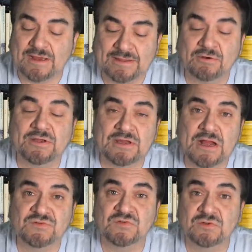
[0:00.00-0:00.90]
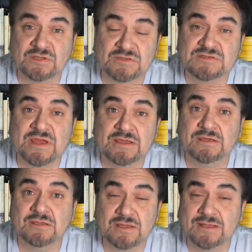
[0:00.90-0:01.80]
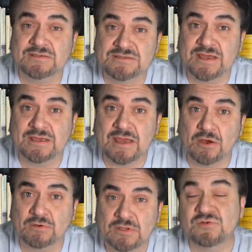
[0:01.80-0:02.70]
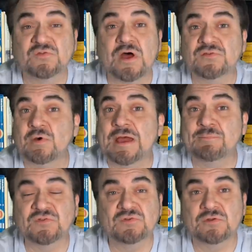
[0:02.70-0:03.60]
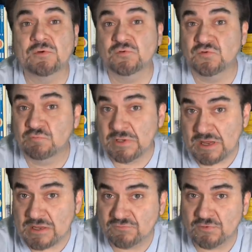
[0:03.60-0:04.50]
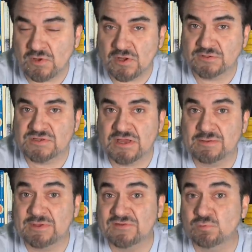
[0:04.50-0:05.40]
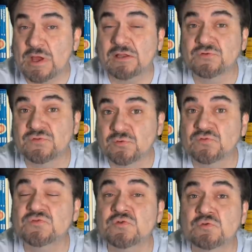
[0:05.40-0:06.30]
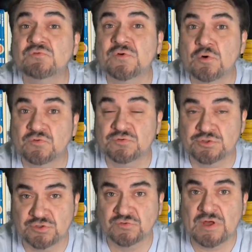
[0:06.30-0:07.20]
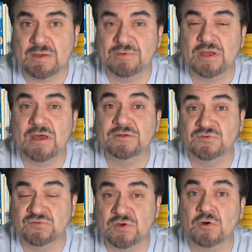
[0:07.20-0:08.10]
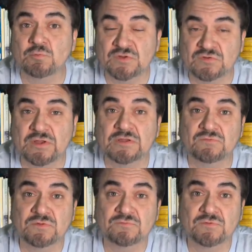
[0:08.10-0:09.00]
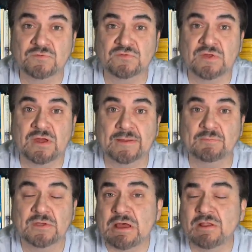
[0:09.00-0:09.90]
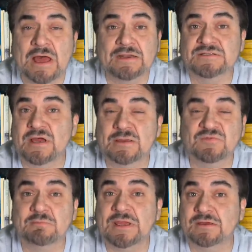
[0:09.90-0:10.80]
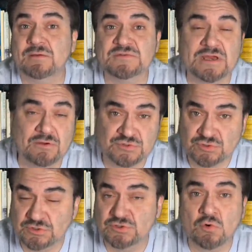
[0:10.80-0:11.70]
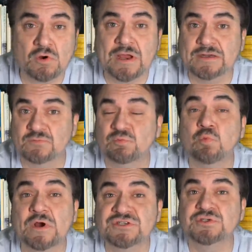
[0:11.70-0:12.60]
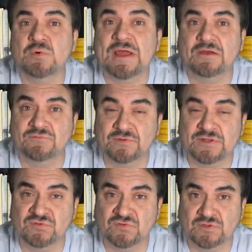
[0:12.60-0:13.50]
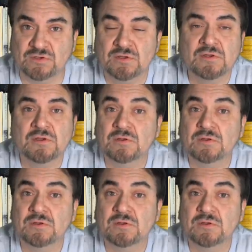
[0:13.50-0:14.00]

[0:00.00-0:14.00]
I hear it constantly, day in and day out. And this also happens to those who've been on for a long time, as well as those new folks just hopping on to start reselling for the first time. Now, a lot of times it may come down to your items, what you have listed.